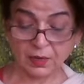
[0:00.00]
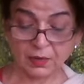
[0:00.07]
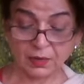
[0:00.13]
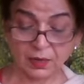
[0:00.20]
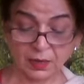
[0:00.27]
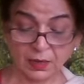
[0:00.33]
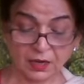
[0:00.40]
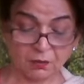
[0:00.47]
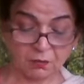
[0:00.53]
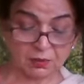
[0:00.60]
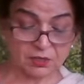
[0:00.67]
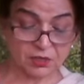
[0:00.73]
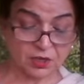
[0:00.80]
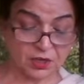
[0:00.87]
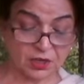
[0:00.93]
the animal
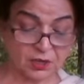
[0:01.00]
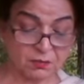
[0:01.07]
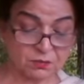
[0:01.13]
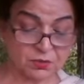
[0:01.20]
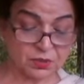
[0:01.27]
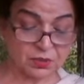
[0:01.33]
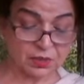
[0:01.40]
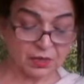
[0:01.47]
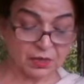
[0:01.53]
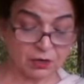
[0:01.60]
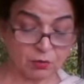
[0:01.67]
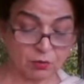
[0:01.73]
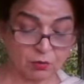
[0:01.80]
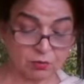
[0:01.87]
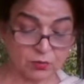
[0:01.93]
screams
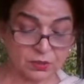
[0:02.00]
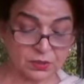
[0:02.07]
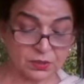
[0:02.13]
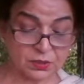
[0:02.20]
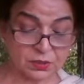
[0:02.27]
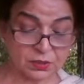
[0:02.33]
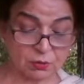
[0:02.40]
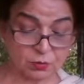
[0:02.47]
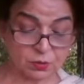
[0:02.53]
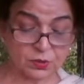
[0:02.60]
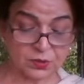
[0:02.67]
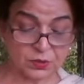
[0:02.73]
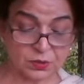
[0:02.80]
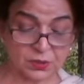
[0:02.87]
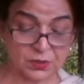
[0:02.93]
and loses,
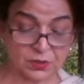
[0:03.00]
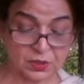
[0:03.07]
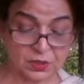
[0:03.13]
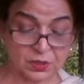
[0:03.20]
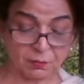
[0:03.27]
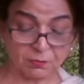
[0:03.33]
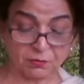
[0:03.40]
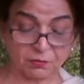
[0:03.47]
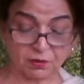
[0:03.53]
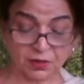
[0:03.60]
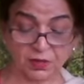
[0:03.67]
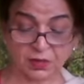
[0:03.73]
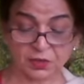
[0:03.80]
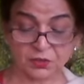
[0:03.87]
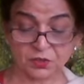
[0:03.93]
loosens his grip for
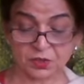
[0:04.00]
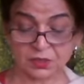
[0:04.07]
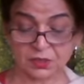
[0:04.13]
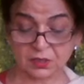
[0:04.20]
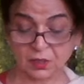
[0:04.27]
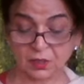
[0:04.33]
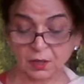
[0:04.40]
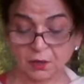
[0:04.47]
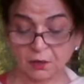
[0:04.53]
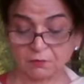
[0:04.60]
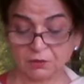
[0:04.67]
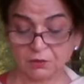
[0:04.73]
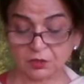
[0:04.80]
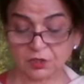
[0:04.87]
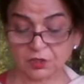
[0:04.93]
an instant
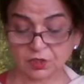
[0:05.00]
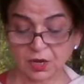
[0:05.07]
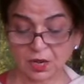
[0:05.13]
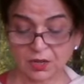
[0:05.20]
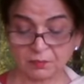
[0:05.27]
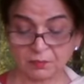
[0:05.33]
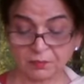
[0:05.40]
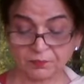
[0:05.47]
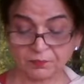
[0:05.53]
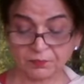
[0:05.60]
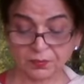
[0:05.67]
which is time